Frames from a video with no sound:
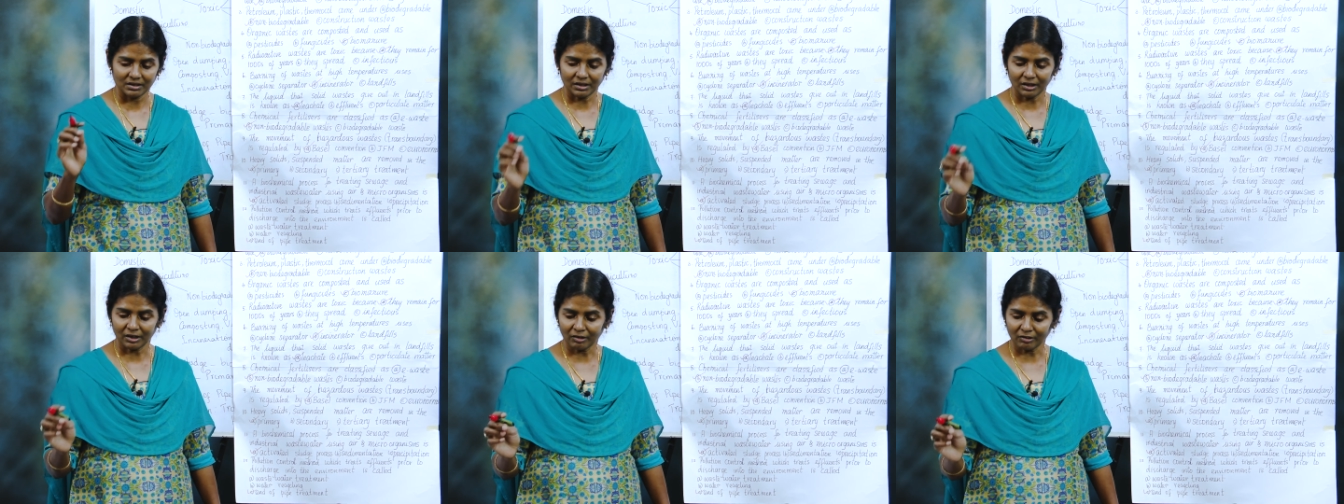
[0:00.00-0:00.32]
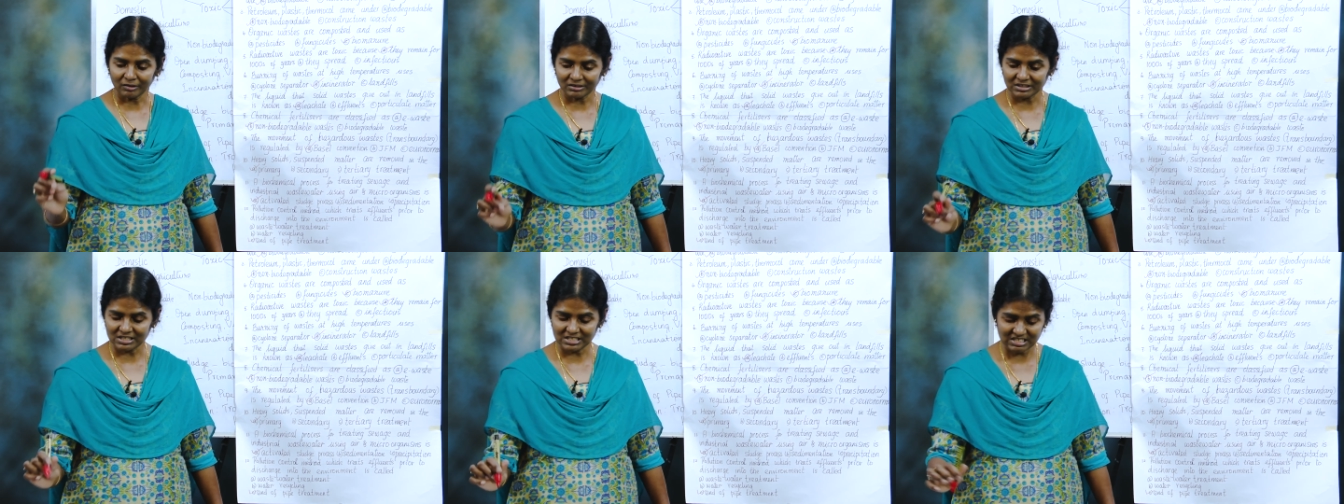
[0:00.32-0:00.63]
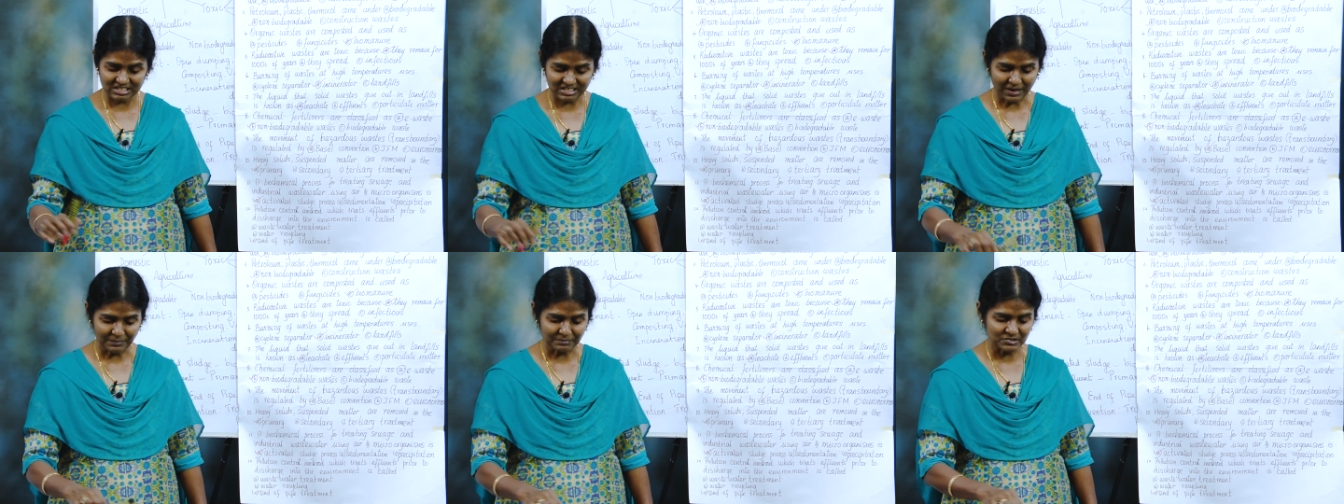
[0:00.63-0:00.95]
uh, on this
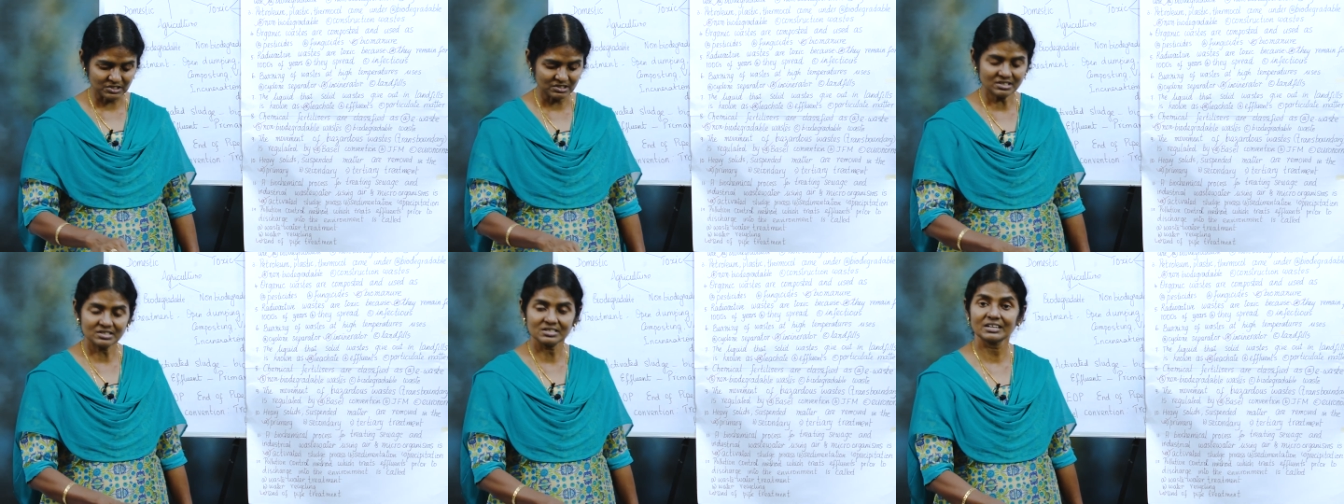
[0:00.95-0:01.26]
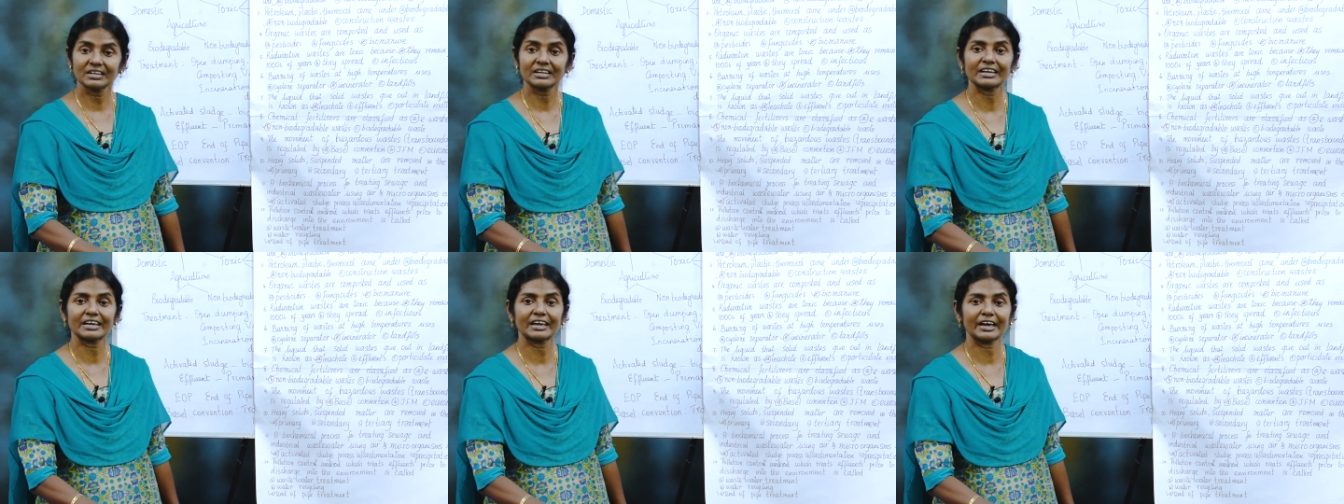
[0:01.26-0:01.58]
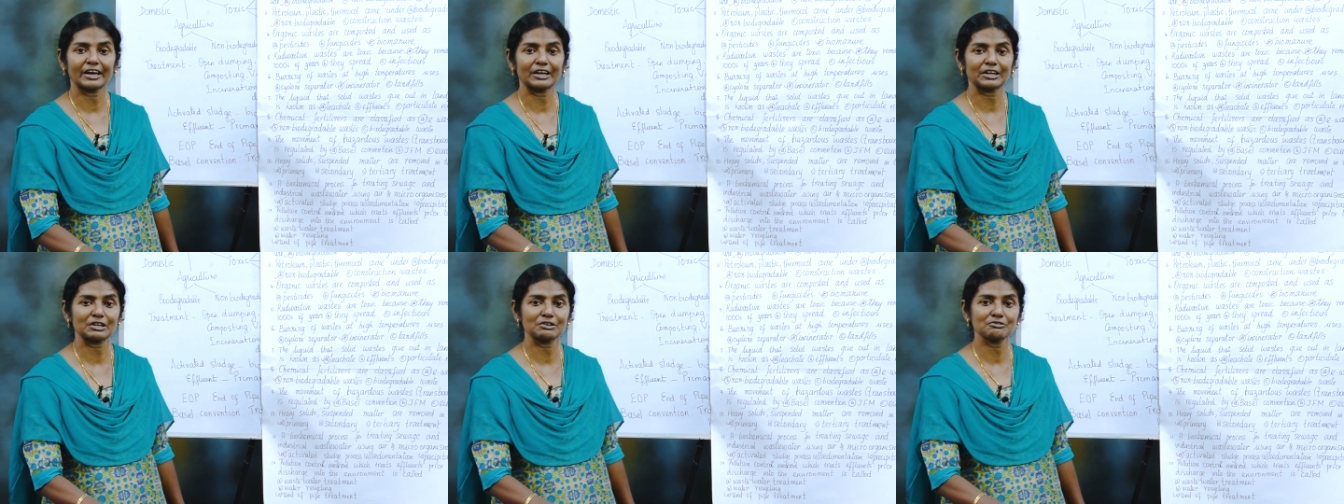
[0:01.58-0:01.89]
chapter,
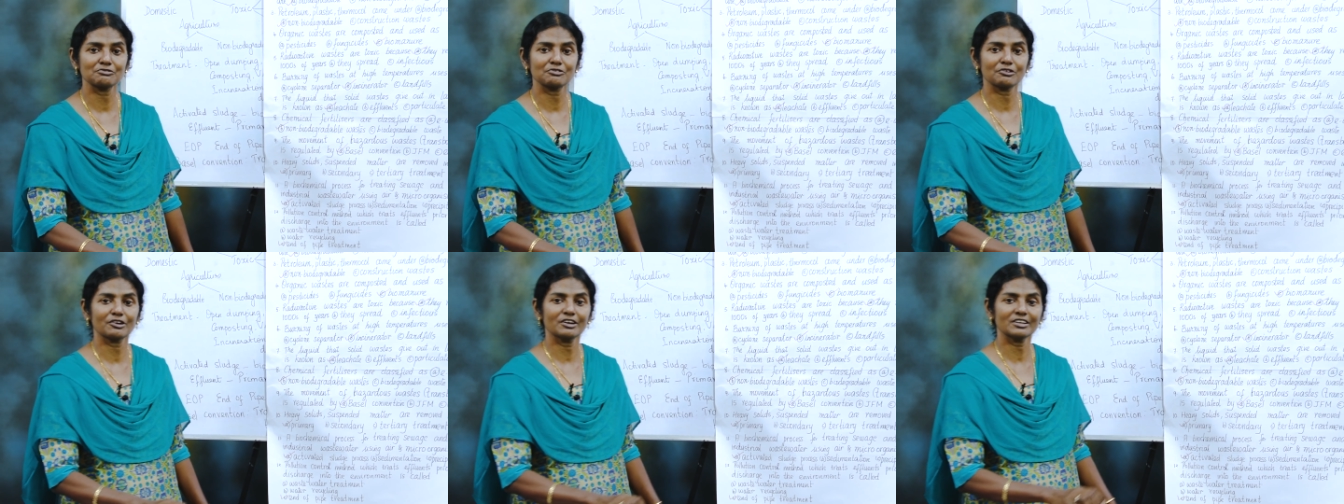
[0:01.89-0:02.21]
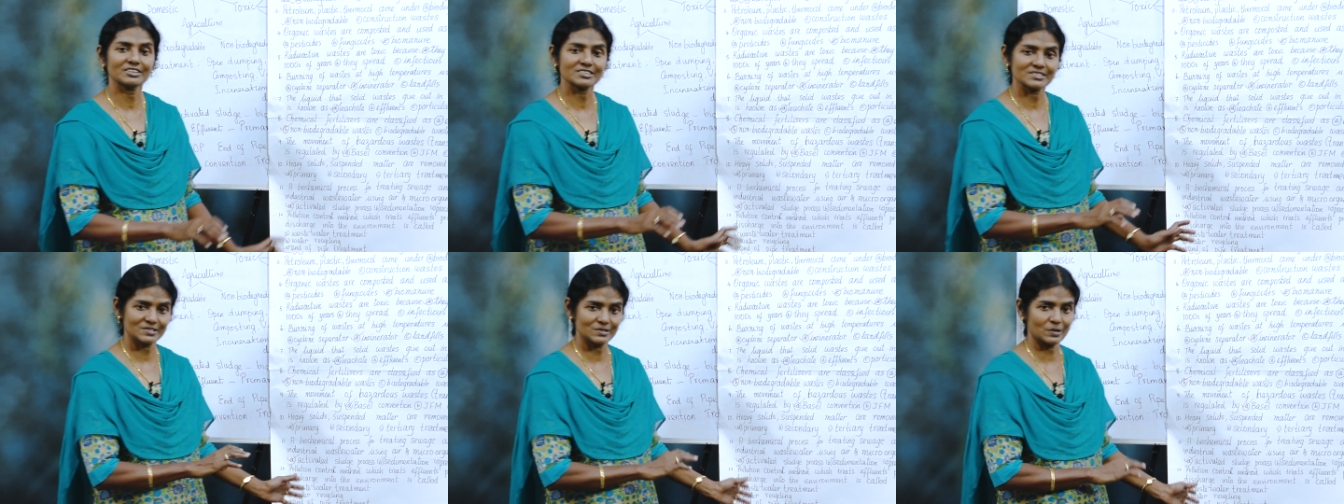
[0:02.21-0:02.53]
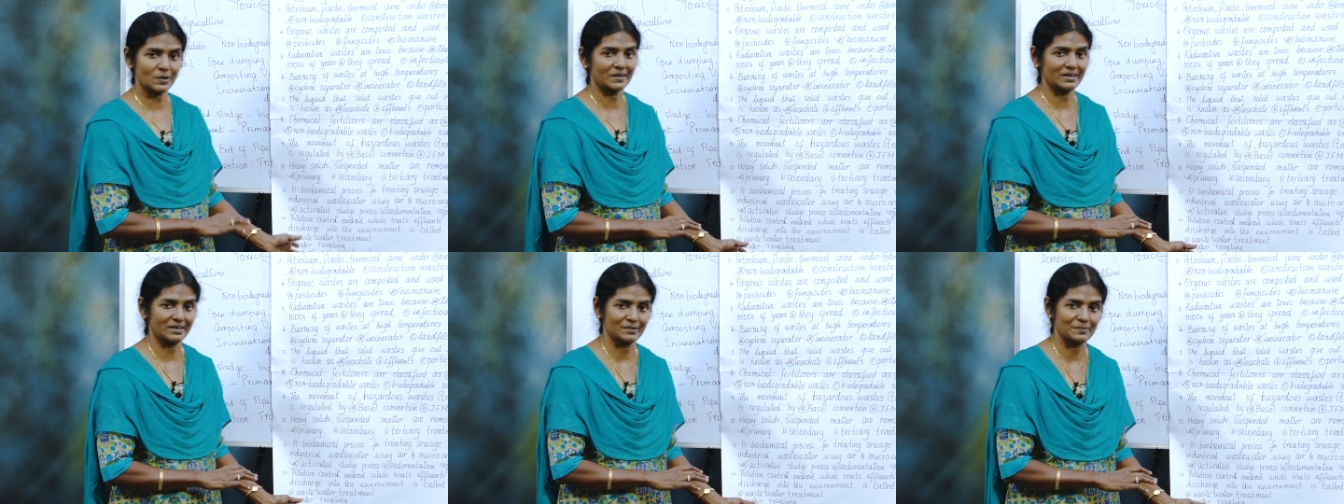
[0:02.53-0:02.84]
caring for the
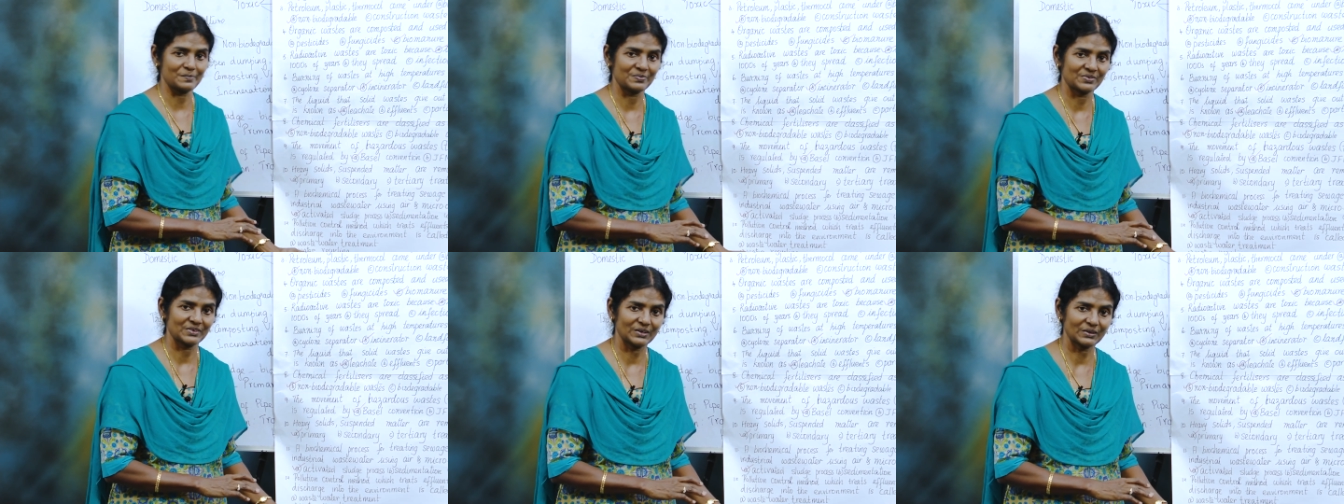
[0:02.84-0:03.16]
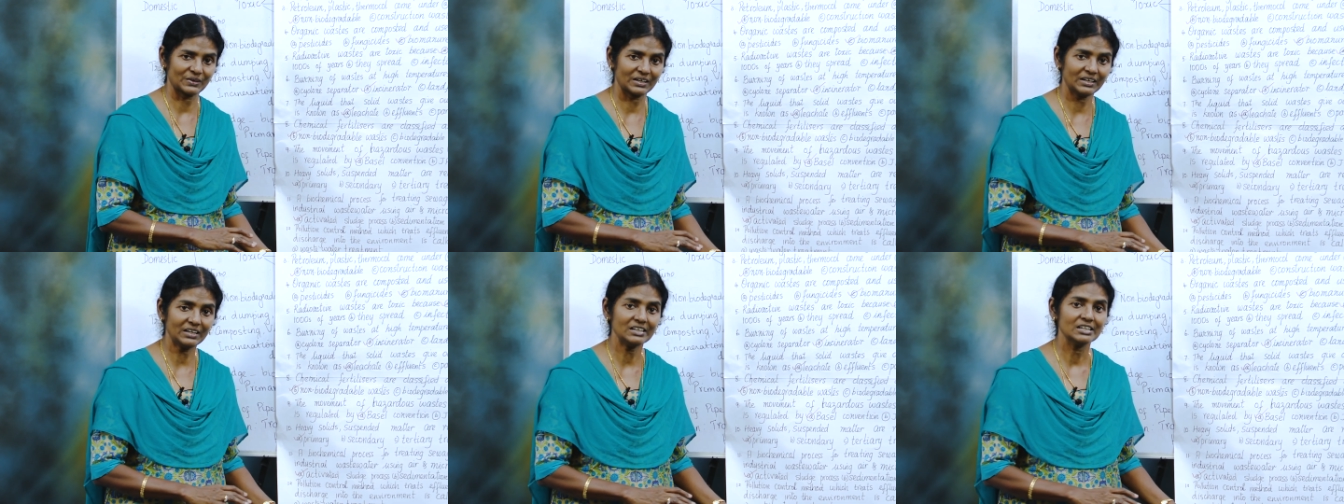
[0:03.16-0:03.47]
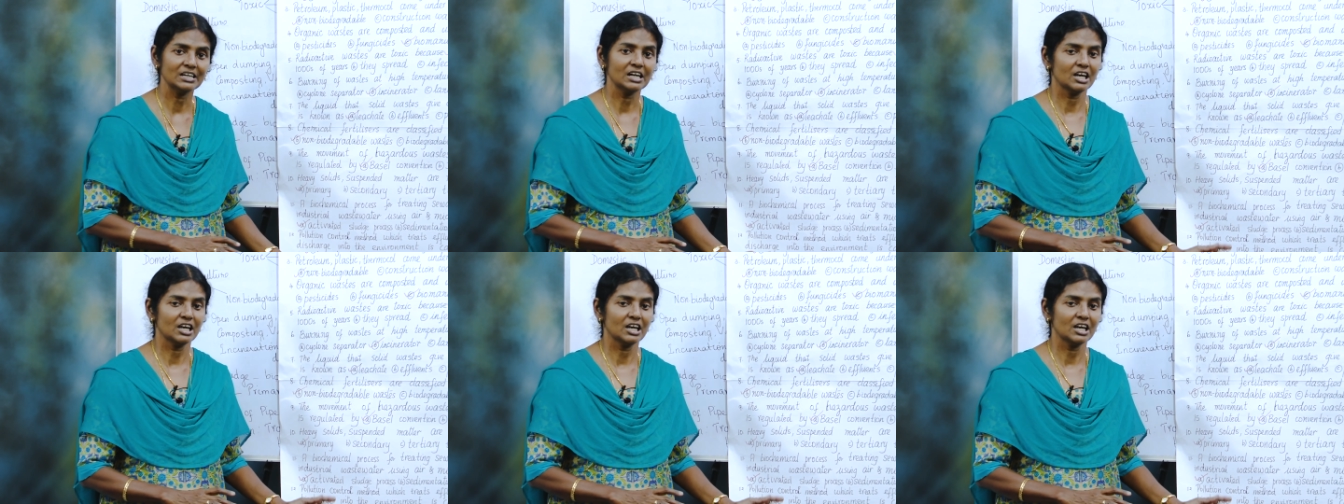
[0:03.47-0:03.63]
soil. Okay.